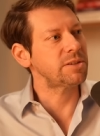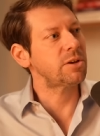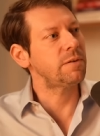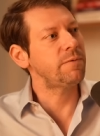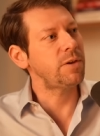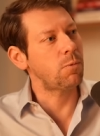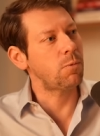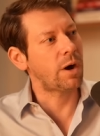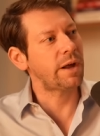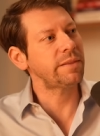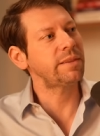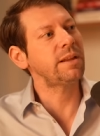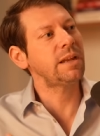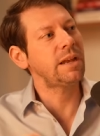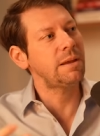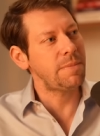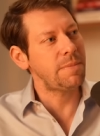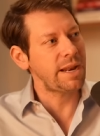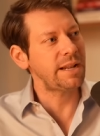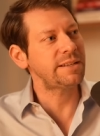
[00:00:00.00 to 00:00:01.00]
So if you want the
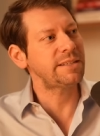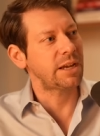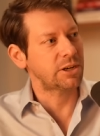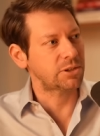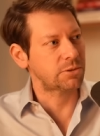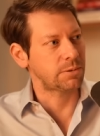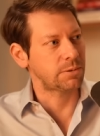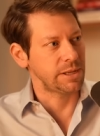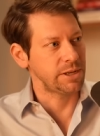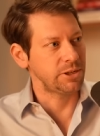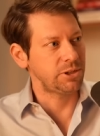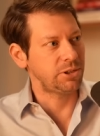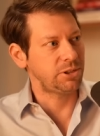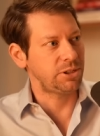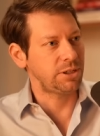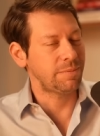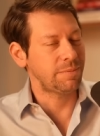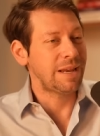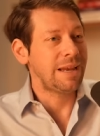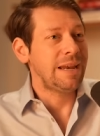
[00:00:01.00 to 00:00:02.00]
committed sexual
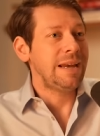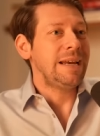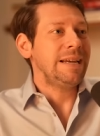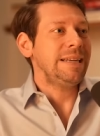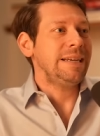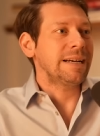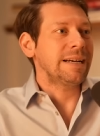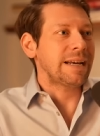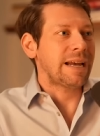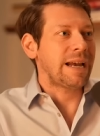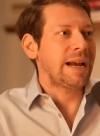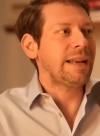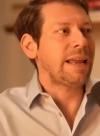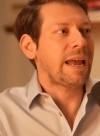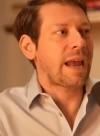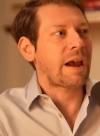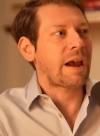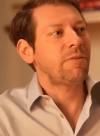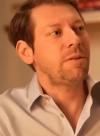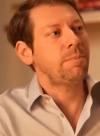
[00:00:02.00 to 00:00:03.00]
relationship, you kind
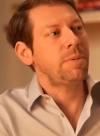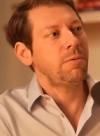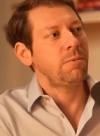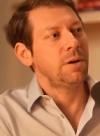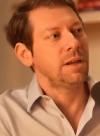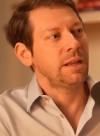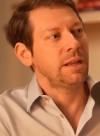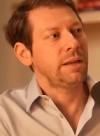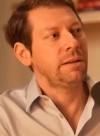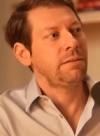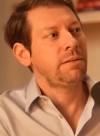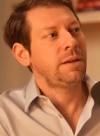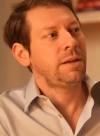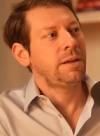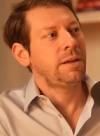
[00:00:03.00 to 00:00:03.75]
of have to be willing